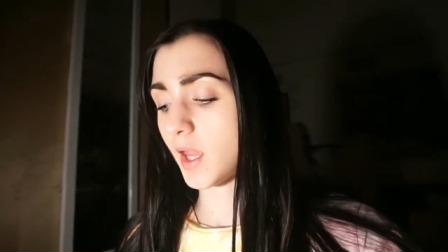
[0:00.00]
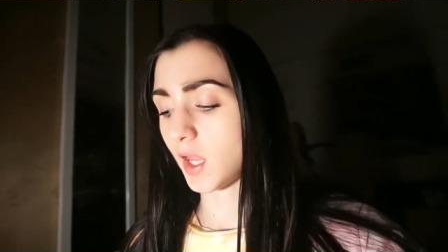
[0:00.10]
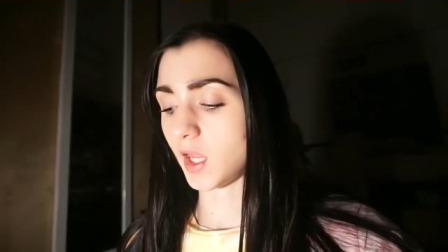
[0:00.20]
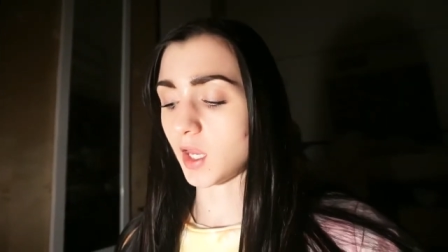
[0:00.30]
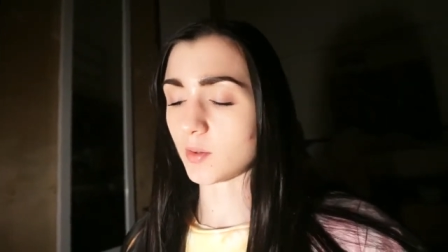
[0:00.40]

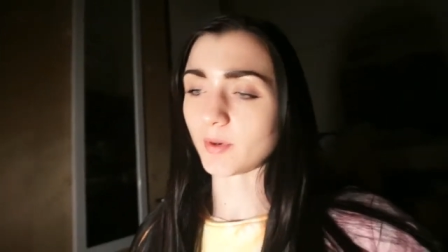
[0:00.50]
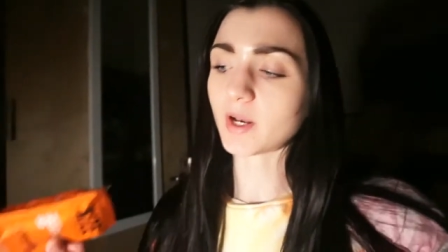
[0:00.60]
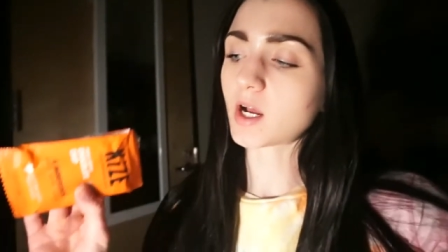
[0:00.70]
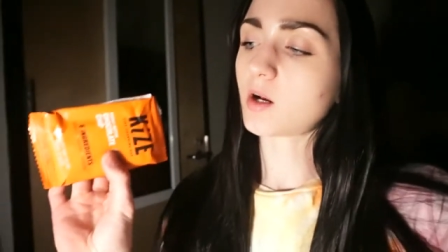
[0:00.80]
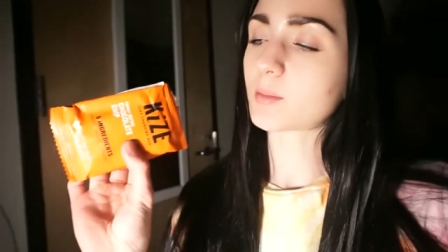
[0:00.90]
And right
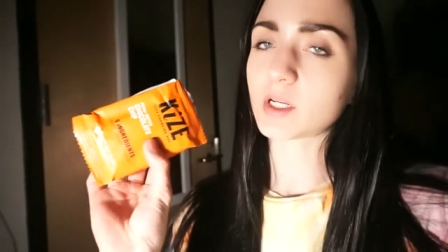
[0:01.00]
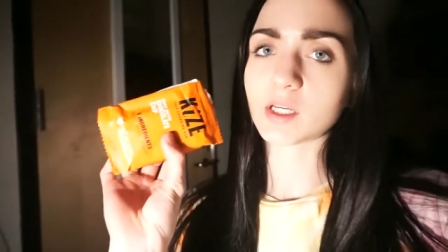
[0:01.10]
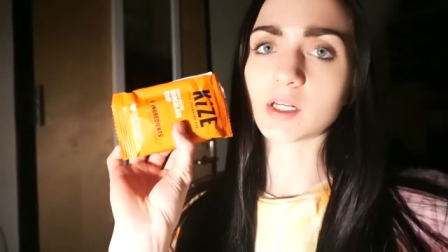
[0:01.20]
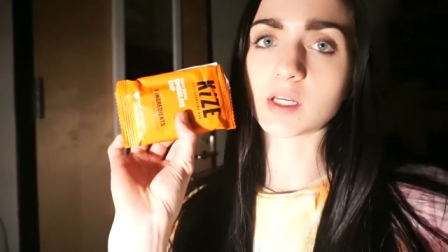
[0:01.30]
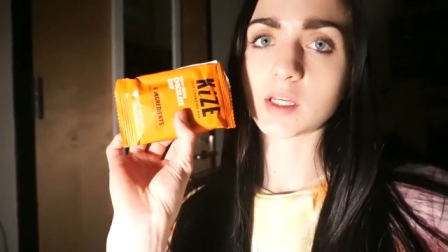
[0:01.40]
now I'm going to
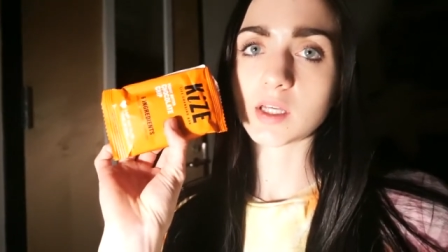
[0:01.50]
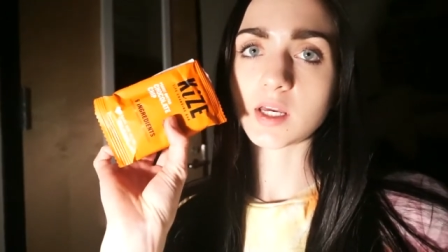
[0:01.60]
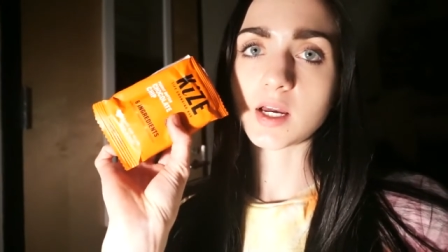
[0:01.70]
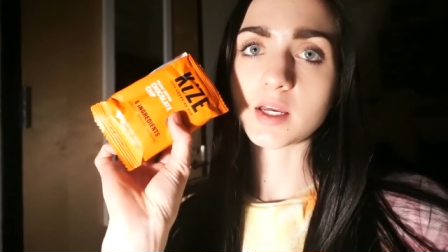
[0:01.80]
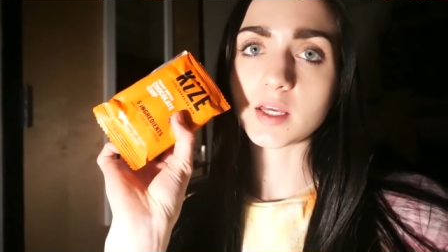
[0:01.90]
eat a
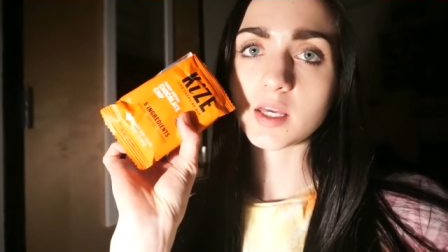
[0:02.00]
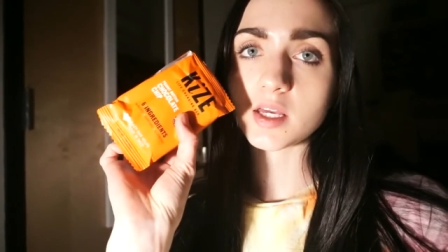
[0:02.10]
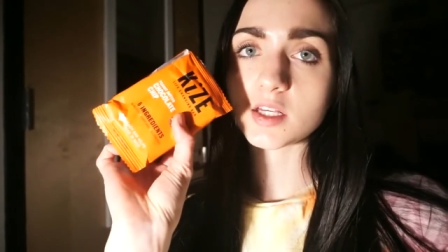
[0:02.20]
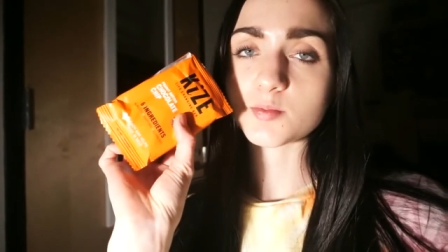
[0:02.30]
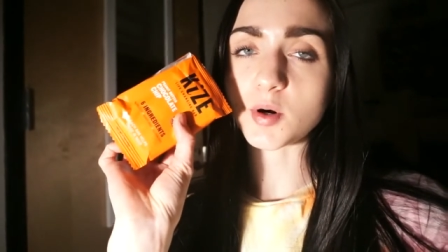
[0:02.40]

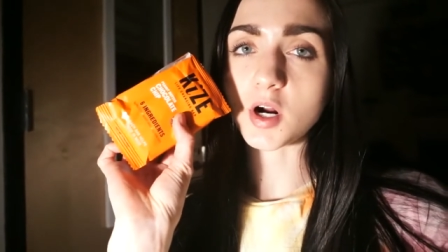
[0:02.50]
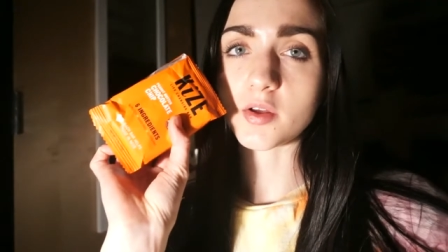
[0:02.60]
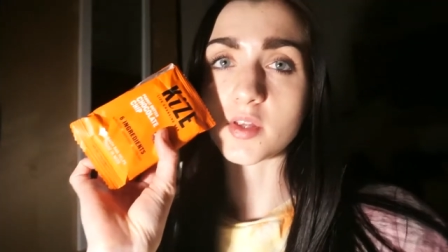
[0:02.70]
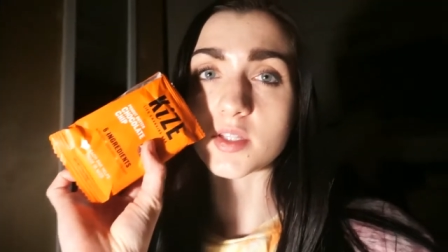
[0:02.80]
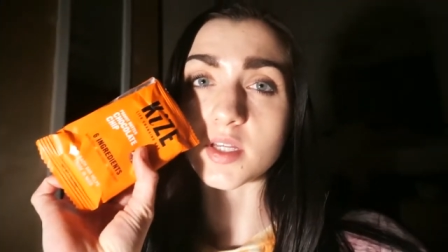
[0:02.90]
Keys bar.
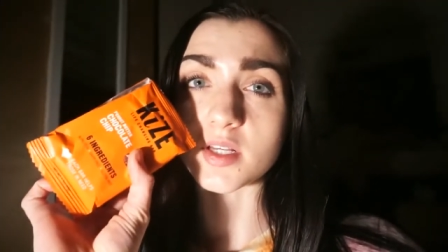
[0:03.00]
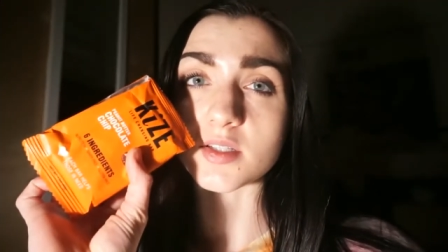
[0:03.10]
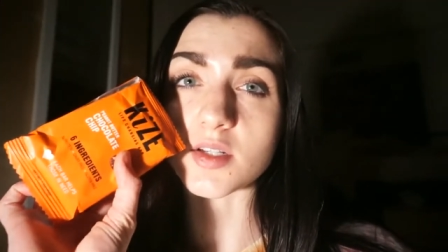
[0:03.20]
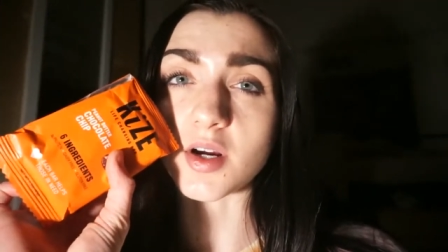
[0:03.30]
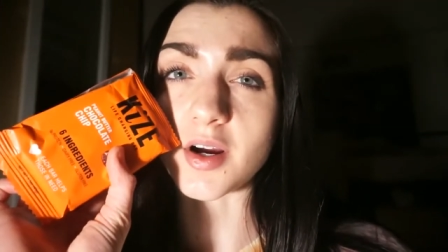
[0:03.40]
These
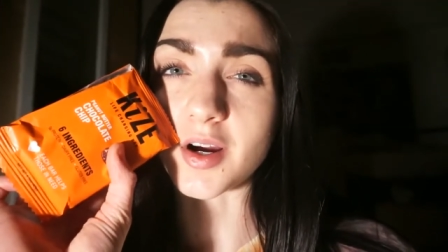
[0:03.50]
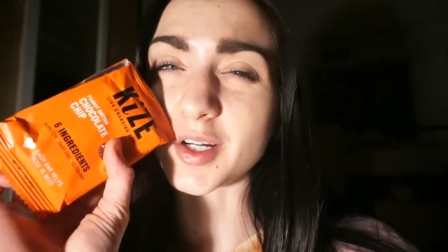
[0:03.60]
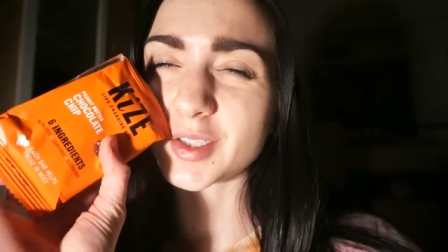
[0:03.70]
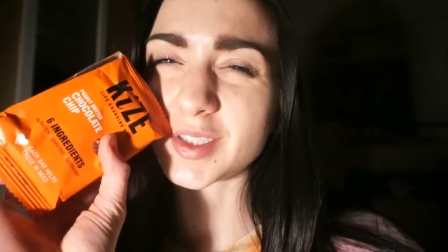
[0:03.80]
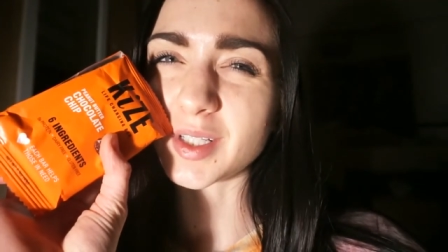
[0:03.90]
things are
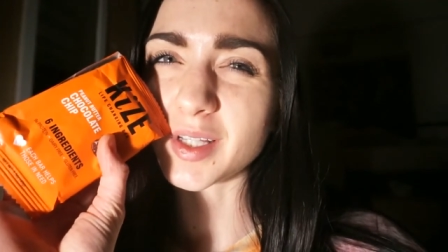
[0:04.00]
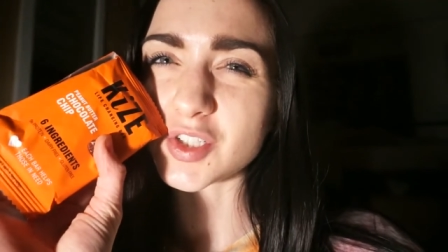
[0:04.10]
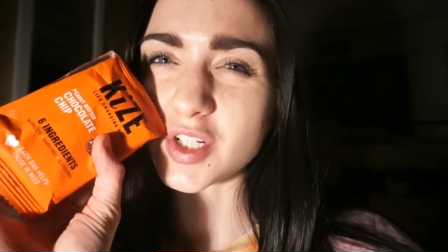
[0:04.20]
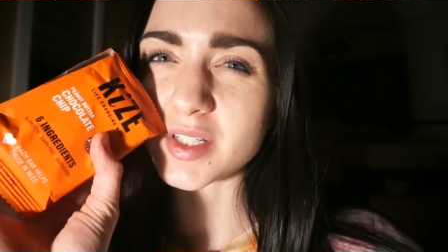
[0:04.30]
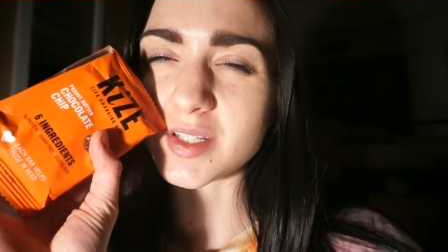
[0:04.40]

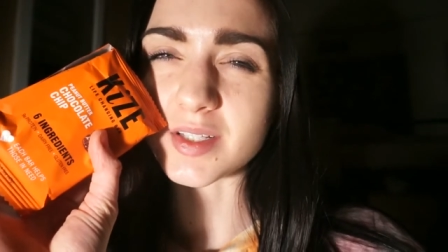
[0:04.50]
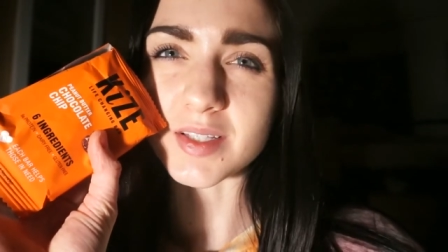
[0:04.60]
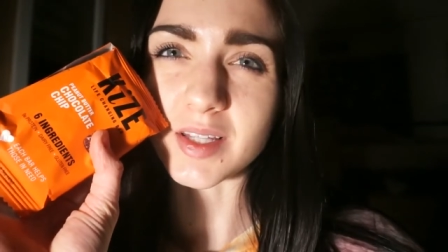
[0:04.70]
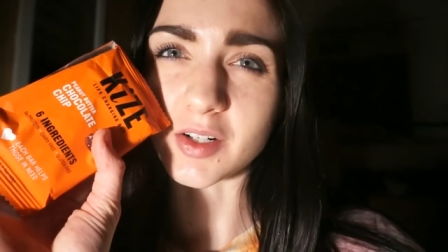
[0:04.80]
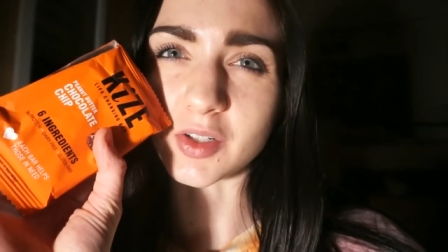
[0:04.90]
delicious. This
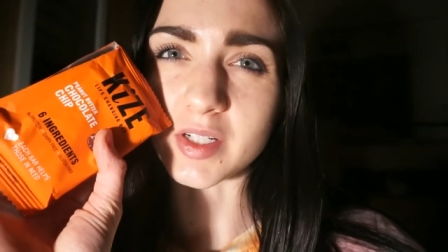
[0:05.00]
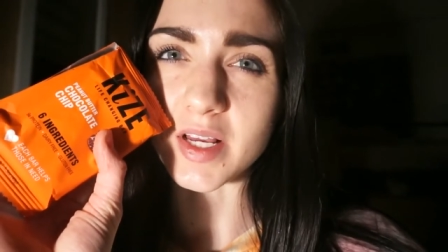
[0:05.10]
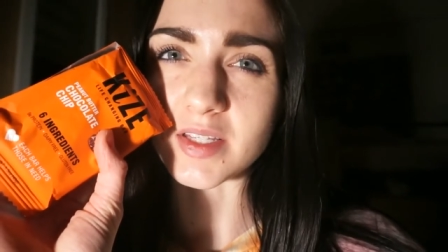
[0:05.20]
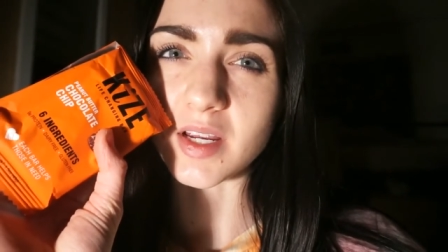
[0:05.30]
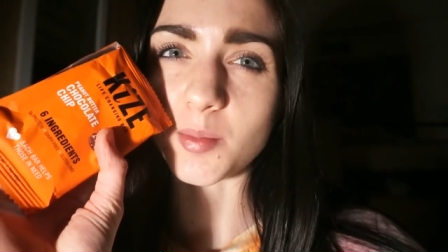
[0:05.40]
literally
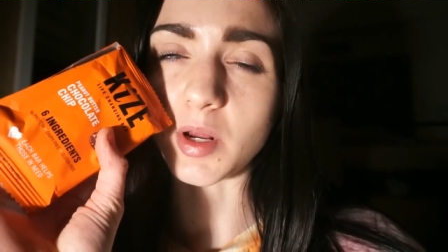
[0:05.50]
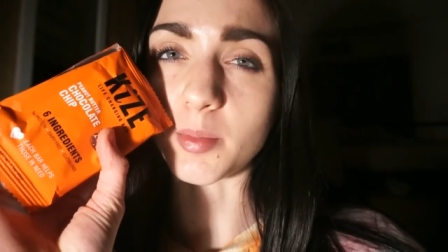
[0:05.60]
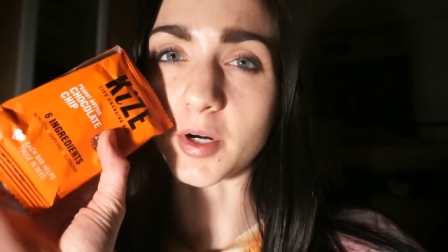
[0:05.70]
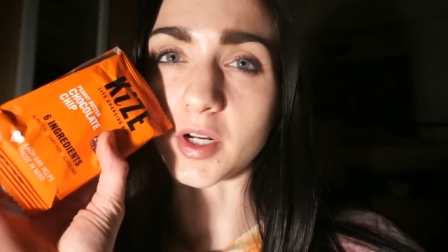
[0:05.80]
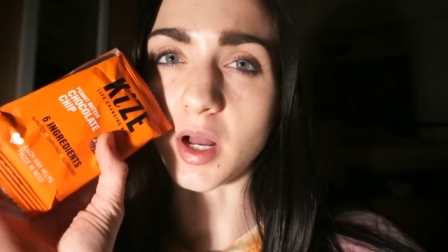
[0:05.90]
tastes like a peanut
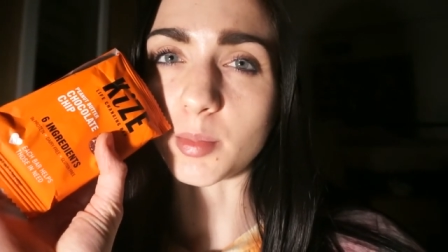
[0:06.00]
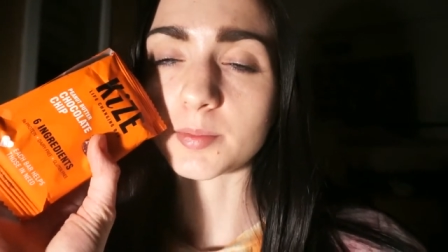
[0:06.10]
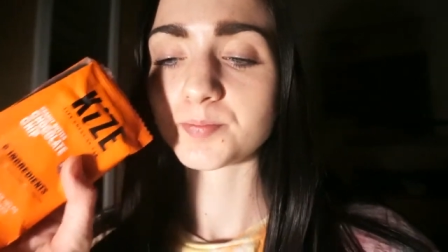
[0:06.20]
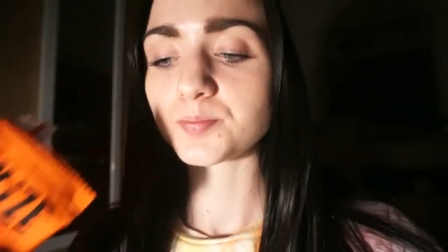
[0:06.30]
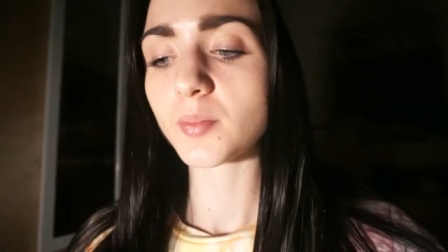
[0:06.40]
butter cup.
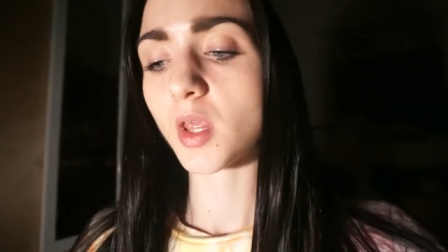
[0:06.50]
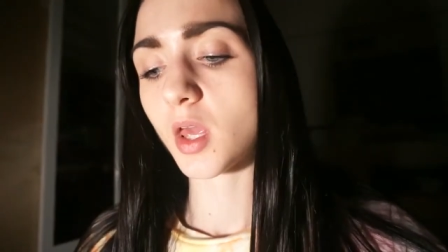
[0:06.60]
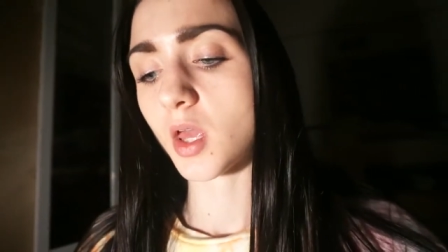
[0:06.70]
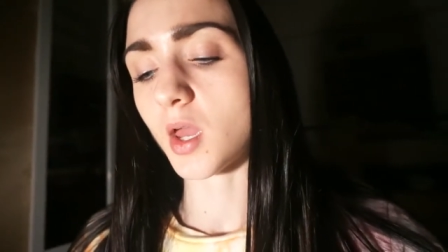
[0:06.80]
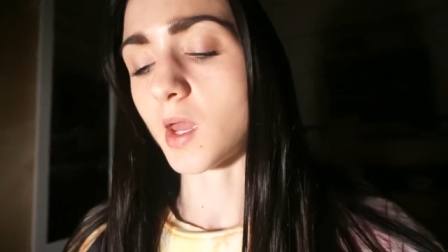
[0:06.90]

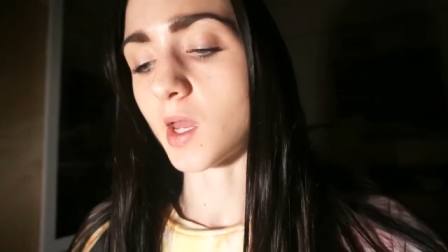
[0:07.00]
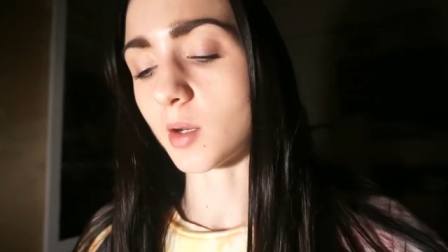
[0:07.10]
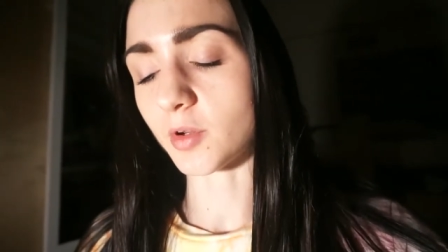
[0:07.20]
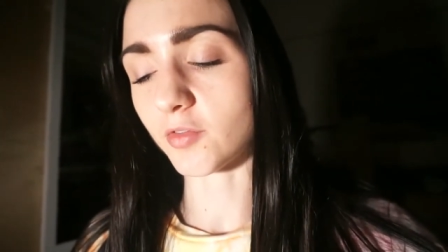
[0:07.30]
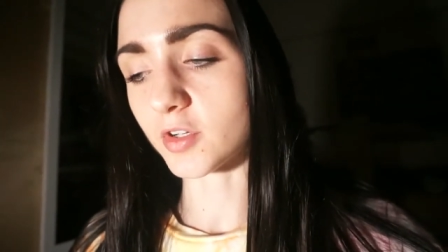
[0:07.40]
And
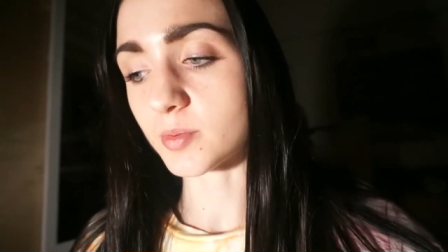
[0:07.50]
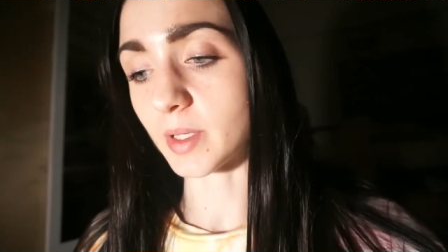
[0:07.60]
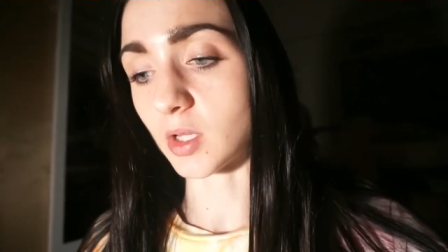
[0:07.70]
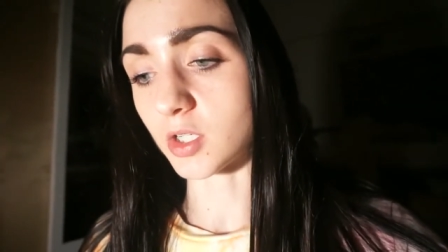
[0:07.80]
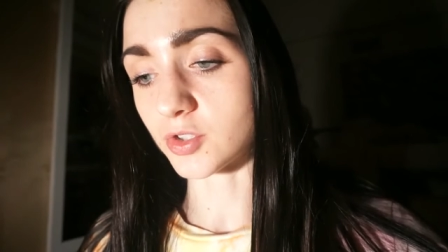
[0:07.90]
I'm going to finish my
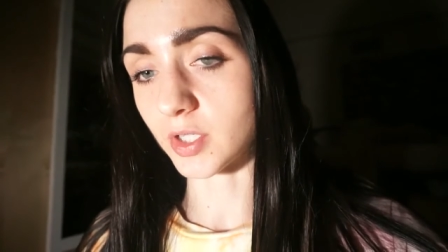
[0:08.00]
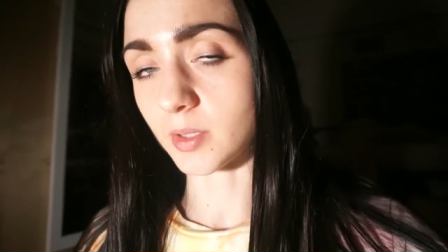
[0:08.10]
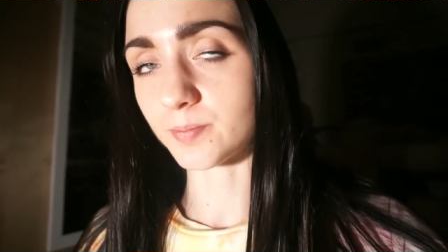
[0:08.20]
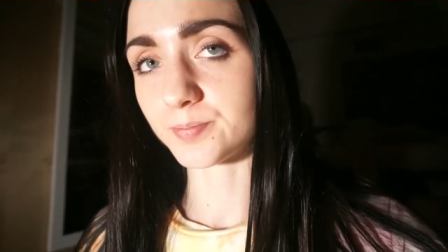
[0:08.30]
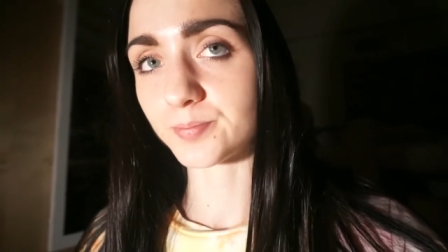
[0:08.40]
laundry.